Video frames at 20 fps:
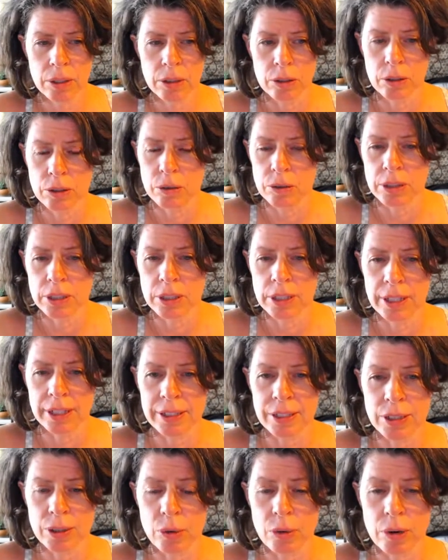
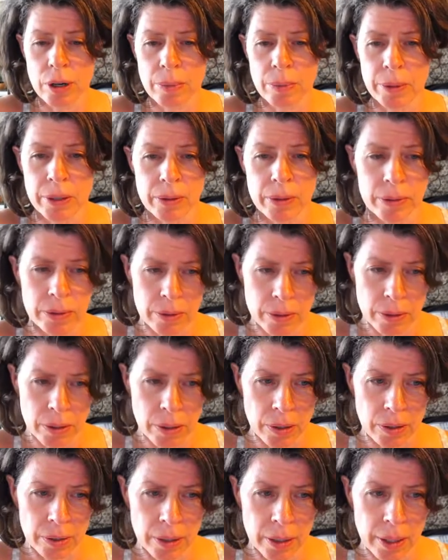luteinizing hormone,
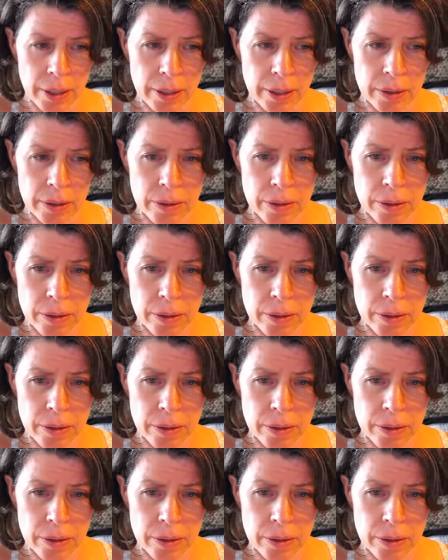all right?